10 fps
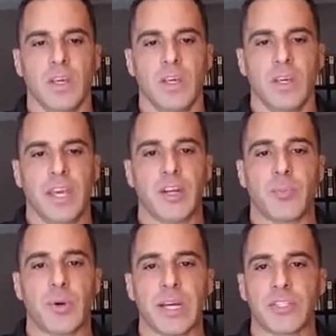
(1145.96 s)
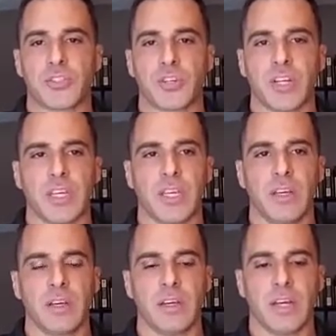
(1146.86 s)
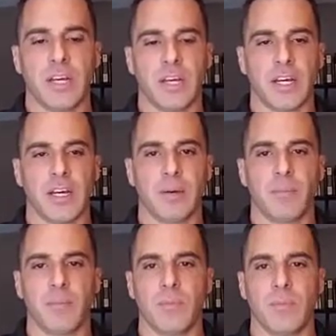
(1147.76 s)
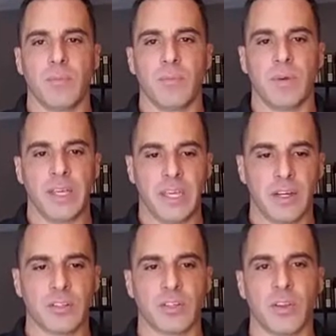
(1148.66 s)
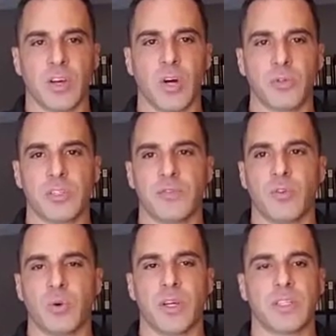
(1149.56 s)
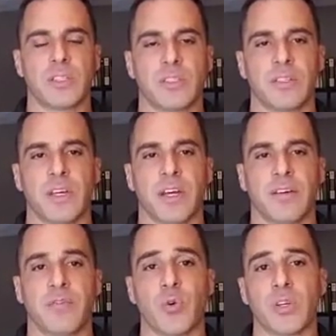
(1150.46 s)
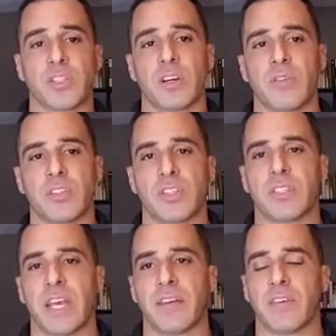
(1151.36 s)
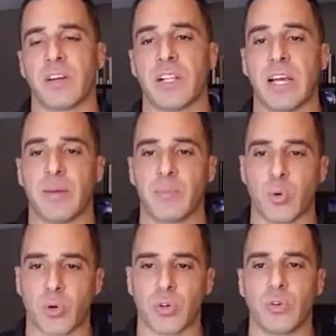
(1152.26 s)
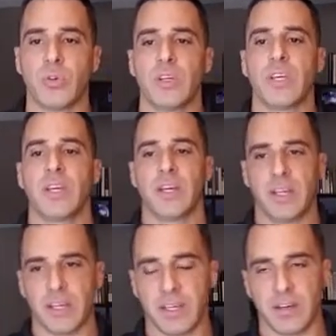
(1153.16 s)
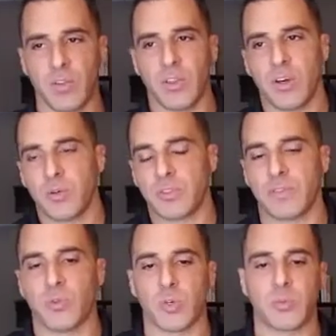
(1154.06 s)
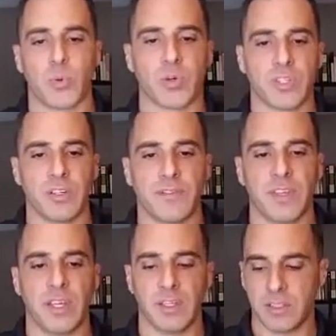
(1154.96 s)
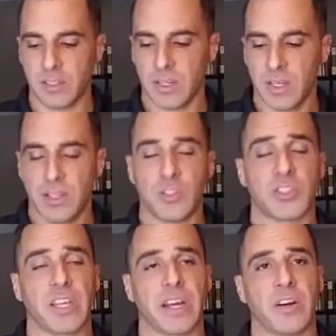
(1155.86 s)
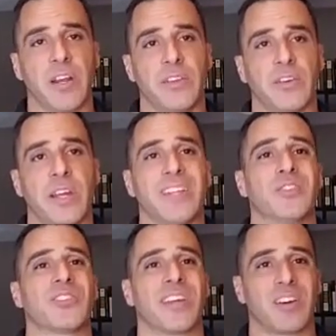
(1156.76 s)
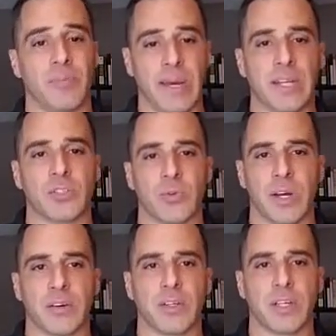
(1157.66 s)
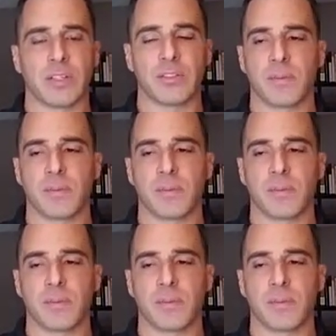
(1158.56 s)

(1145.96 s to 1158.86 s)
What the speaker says: Enterprise trunking, again, is on the hosted voice. Voice services have a client portal on the hosted voice portion of things, just like our Ethernet, just like our managed router does.